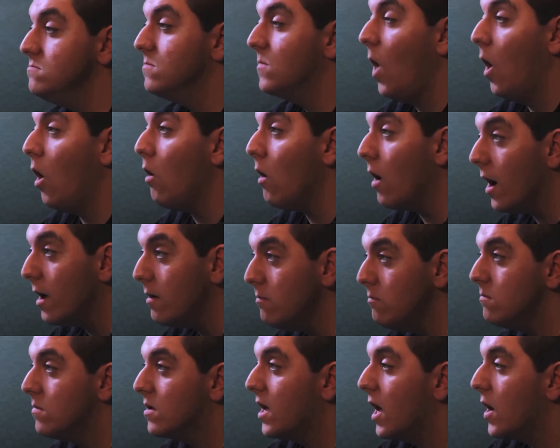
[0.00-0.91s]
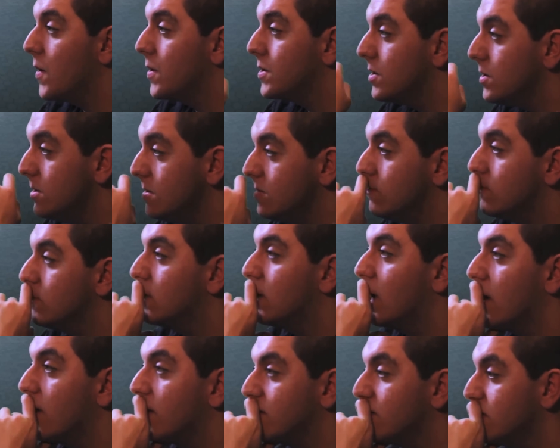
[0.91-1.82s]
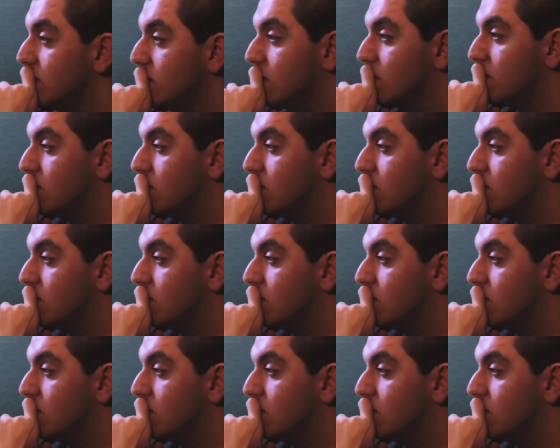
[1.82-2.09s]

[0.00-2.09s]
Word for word: All right, characters, characters.